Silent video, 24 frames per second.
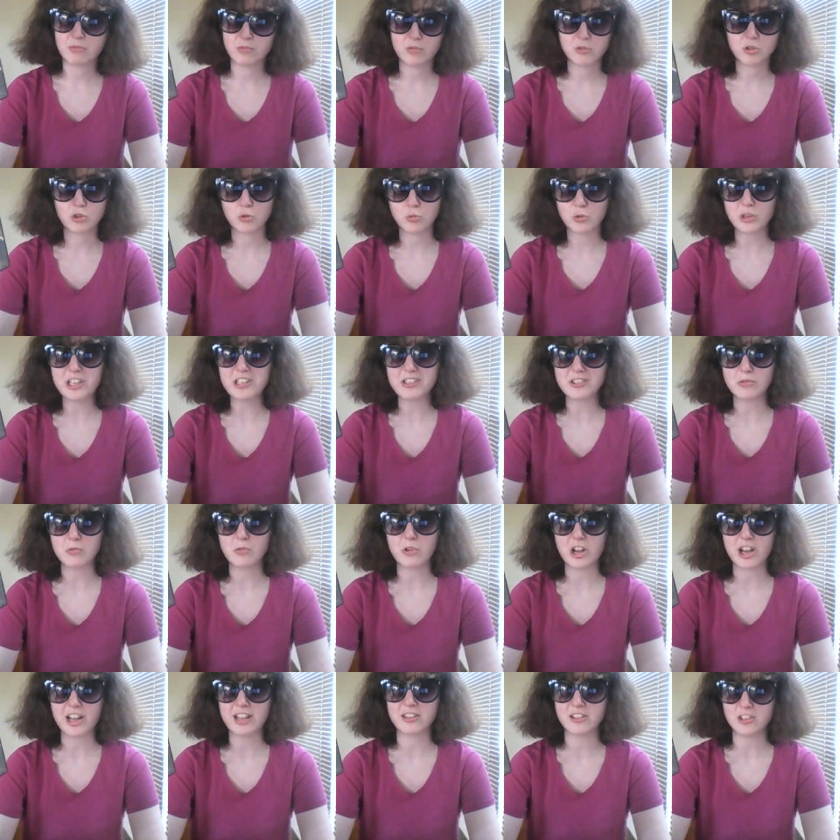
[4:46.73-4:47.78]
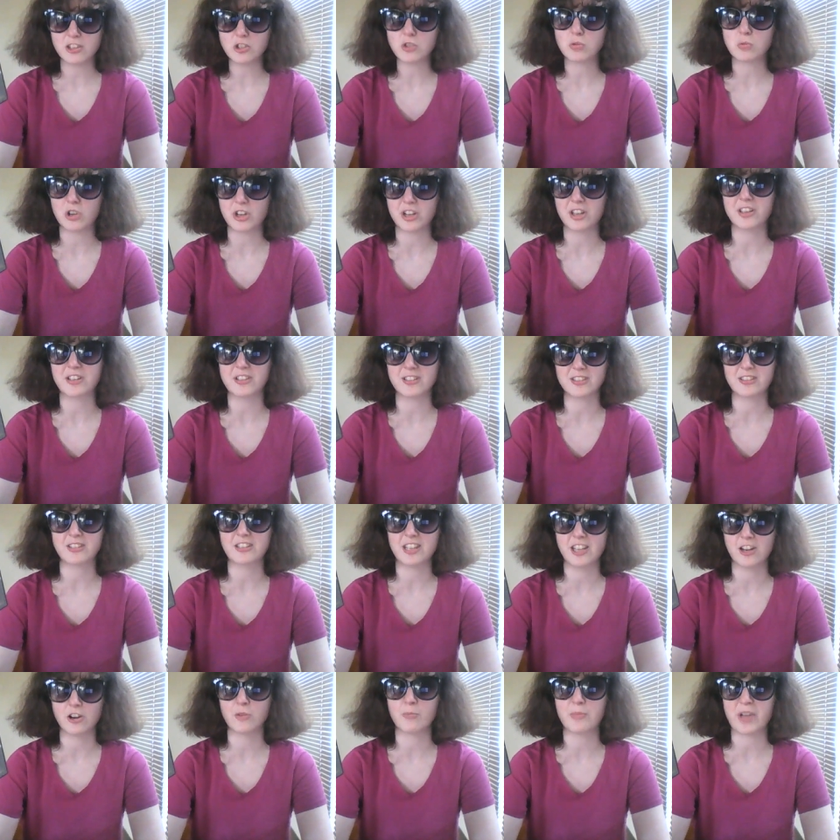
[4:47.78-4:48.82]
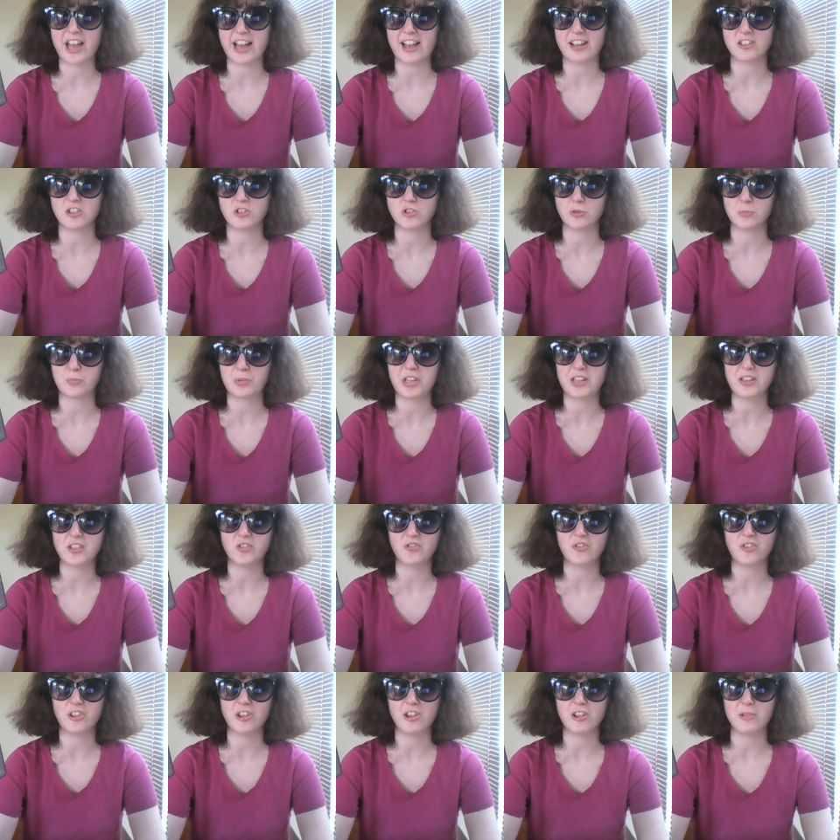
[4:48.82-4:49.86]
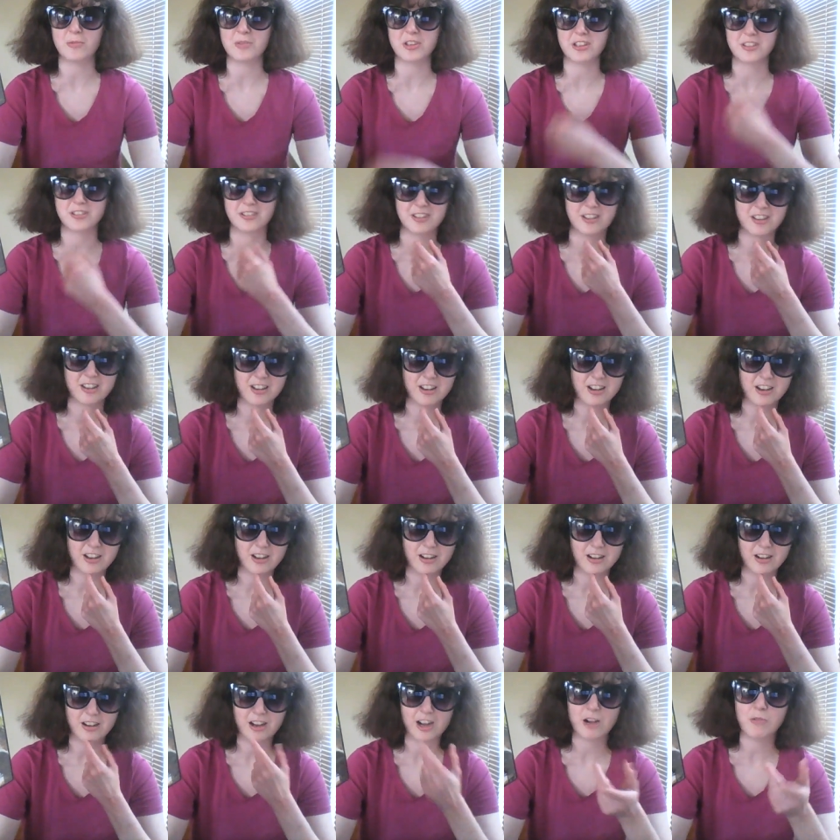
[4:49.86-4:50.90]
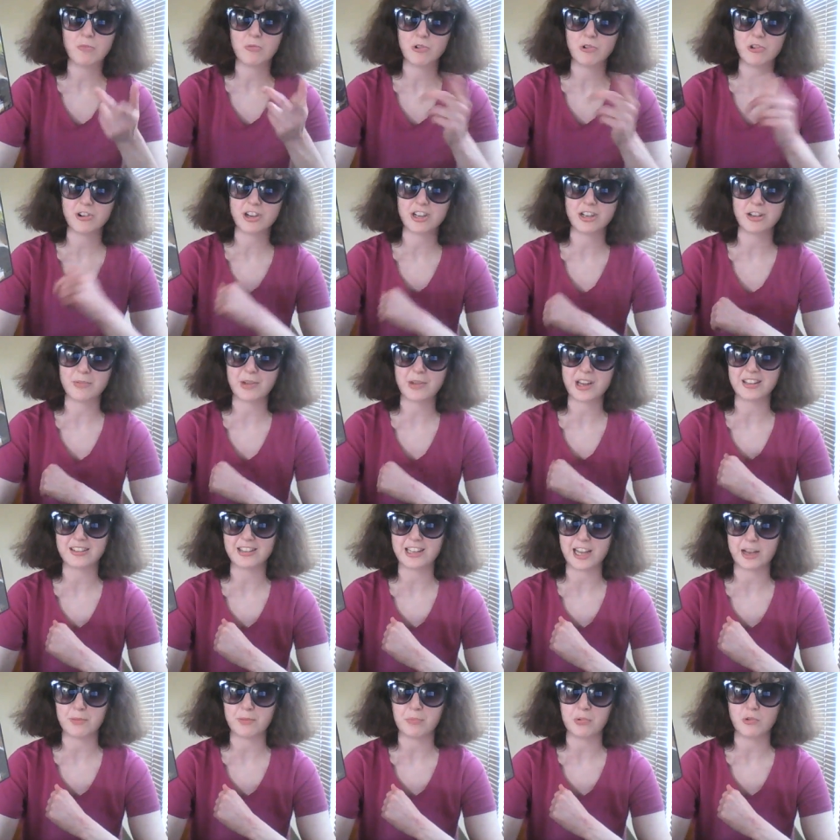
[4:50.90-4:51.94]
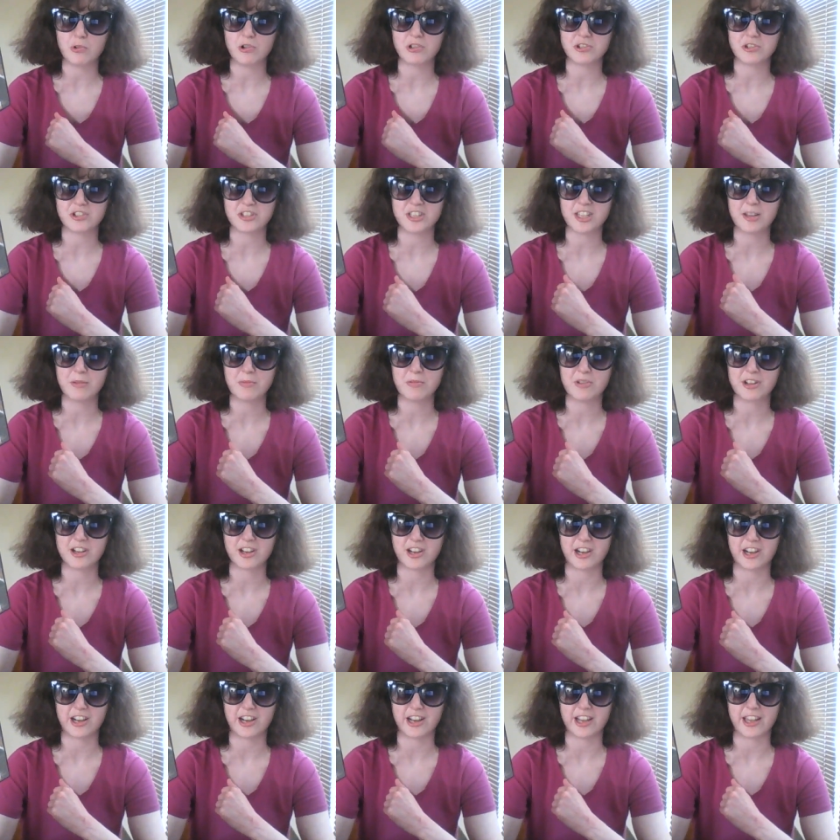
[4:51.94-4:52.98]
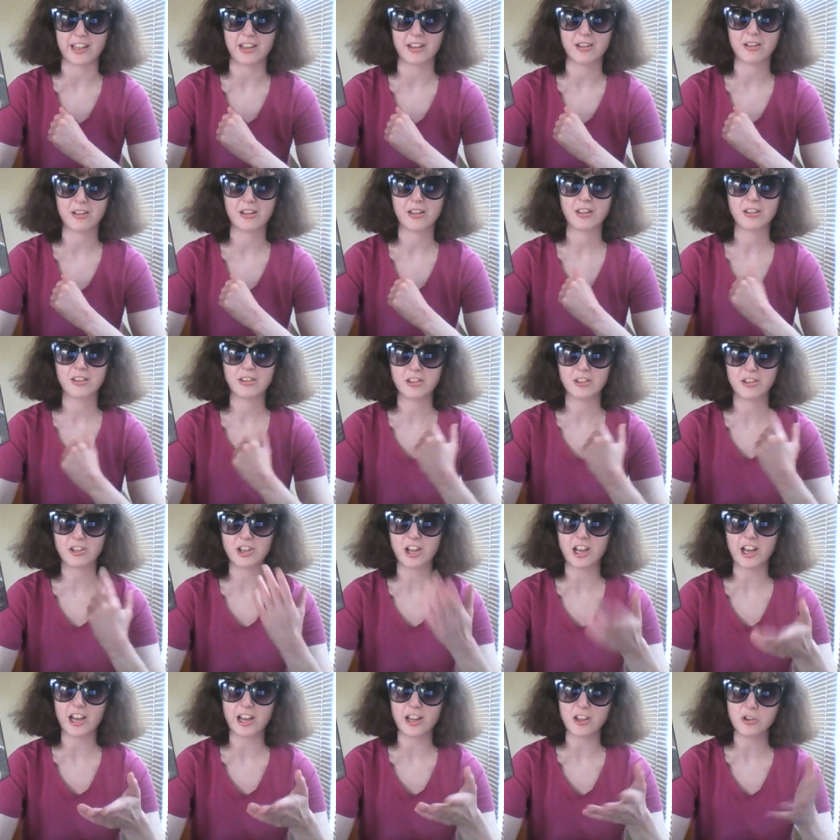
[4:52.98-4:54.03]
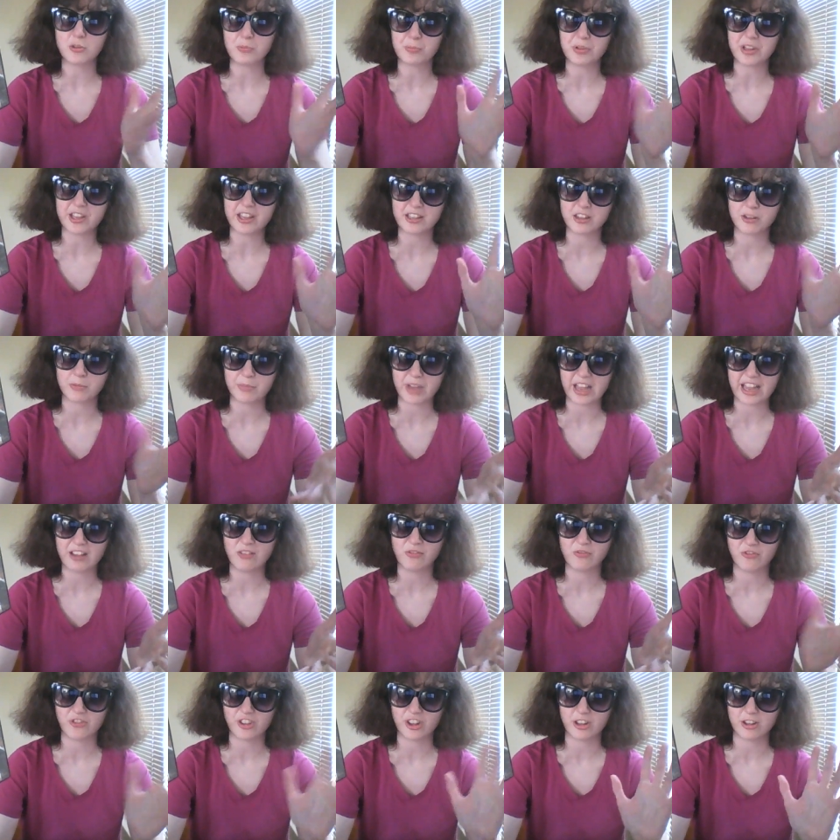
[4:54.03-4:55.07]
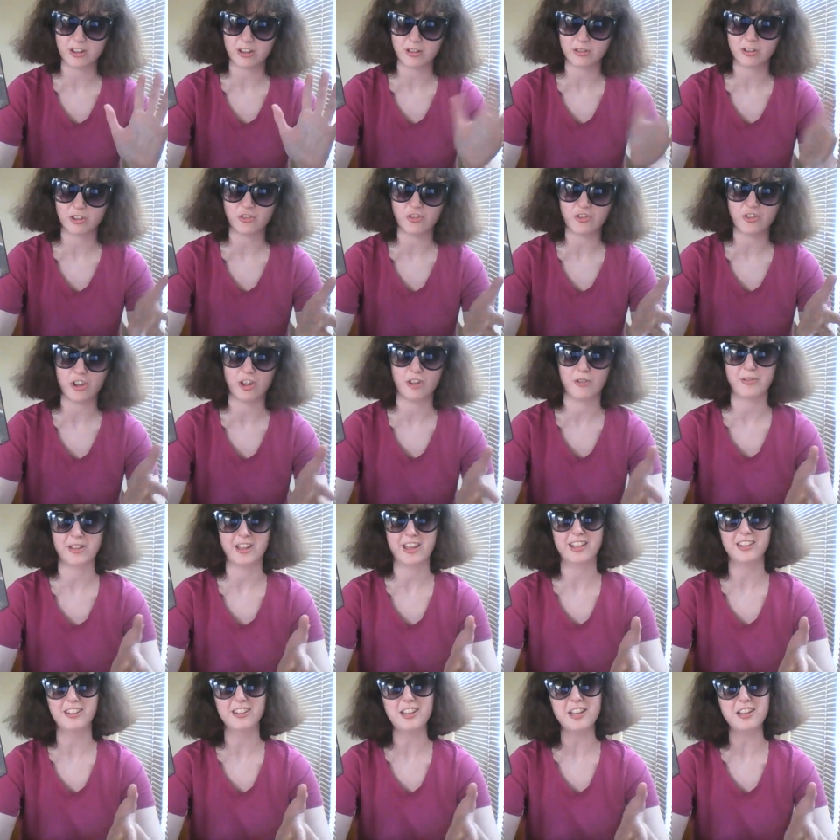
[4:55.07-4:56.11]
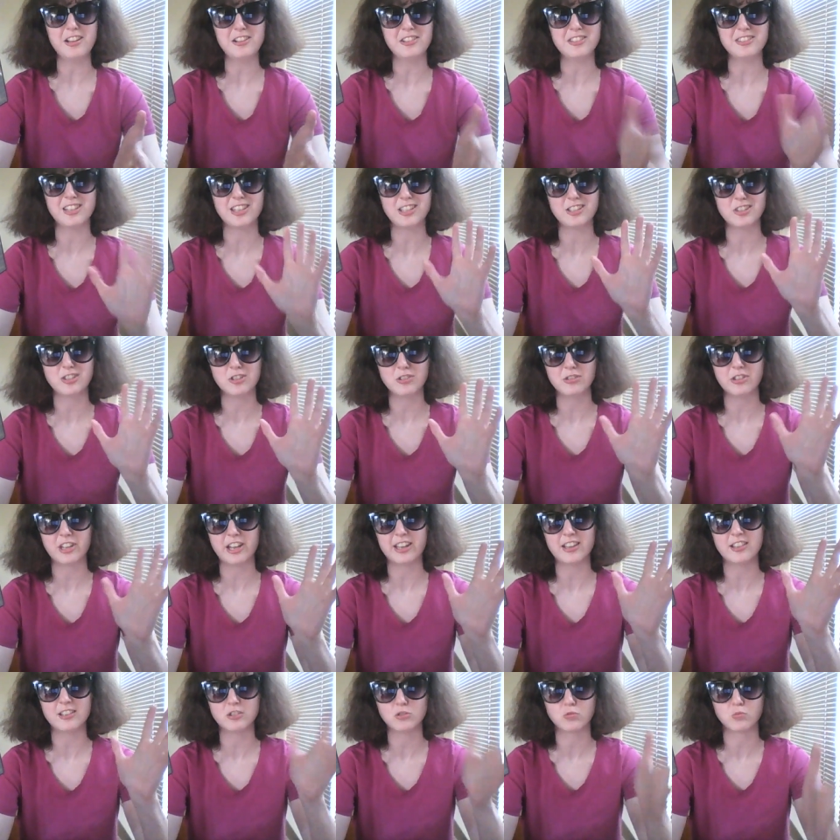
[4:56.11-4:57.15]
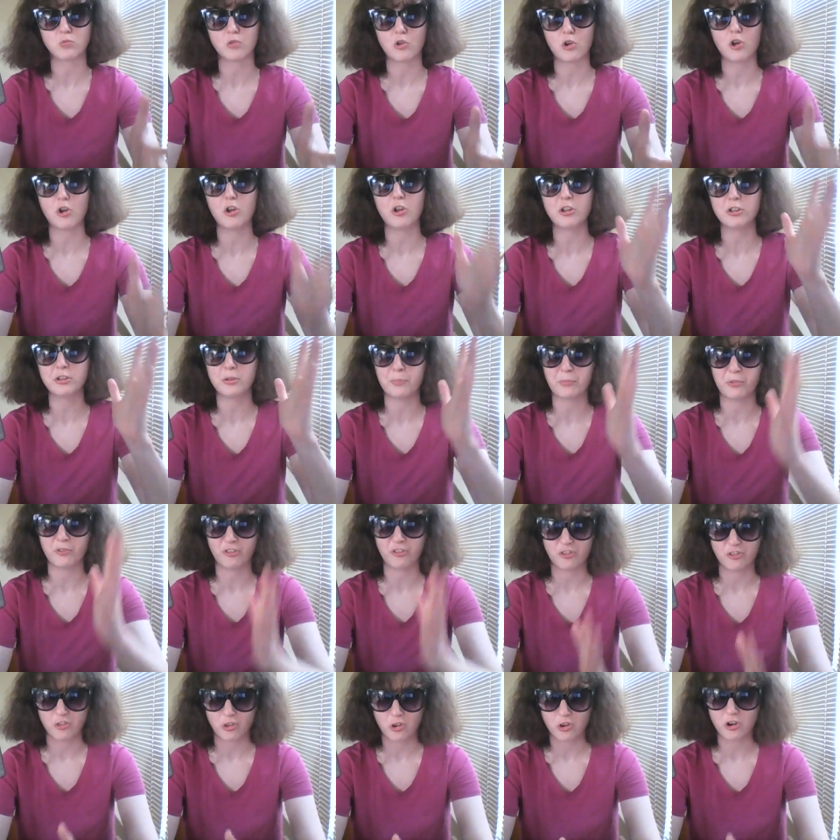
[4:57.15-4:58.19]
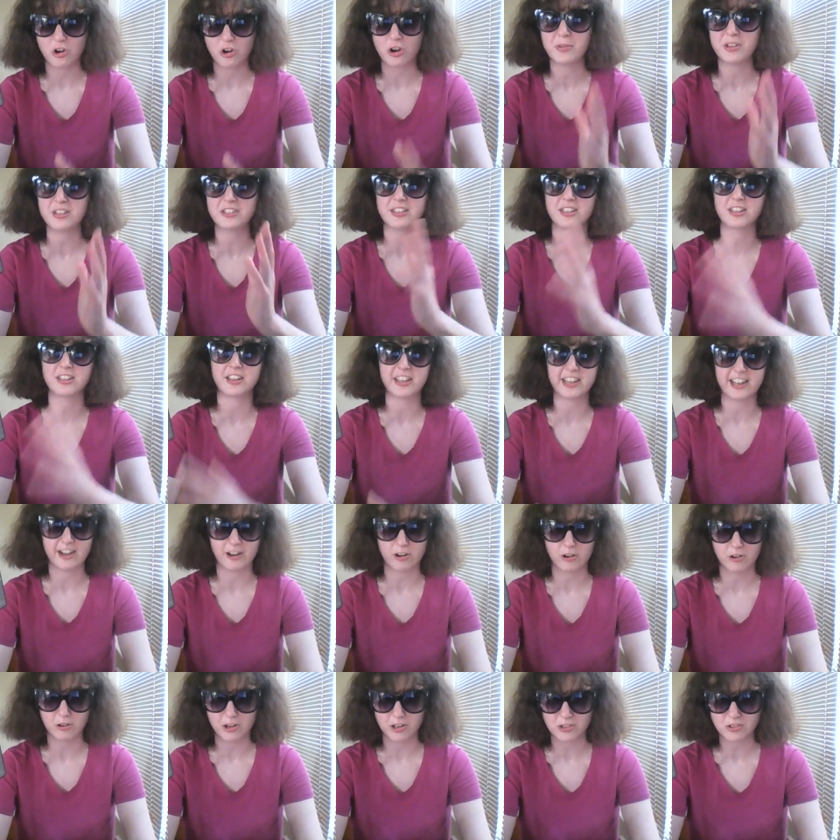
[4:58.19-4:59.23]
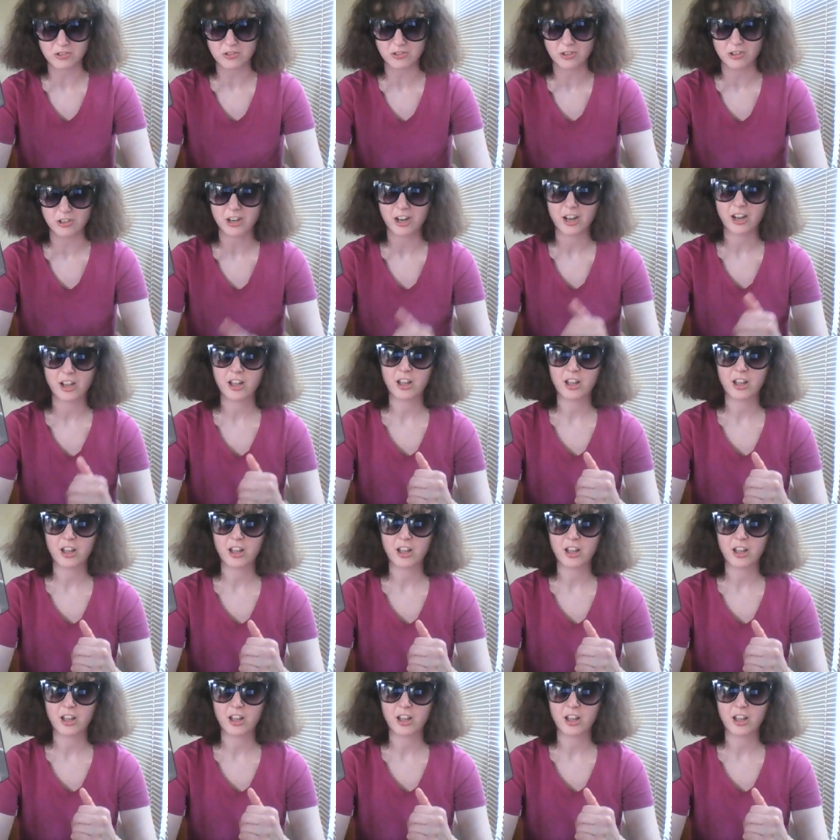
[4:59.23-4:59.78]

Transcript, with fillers: The reason why this one is a near masterpiece film is I'm worried about that poor Tim guy, the guy who played the main villain of the film. At least I do like his role, the performance, and the character